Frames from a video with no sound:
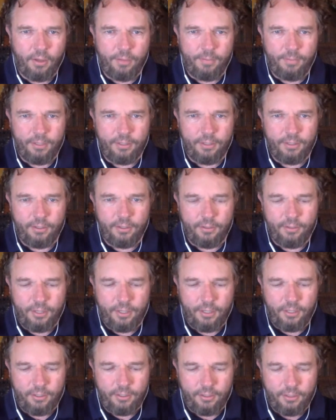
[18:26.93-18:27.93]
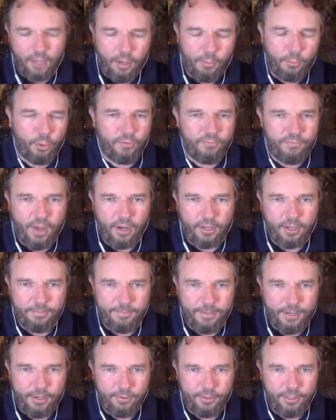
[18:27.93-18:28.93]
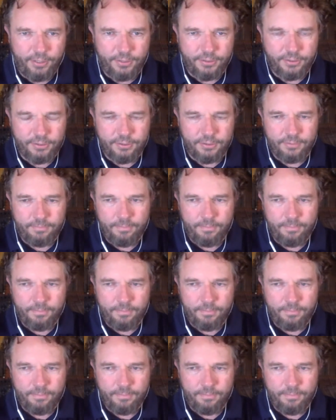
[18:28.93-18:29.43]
I mean, the, the number of documentaries,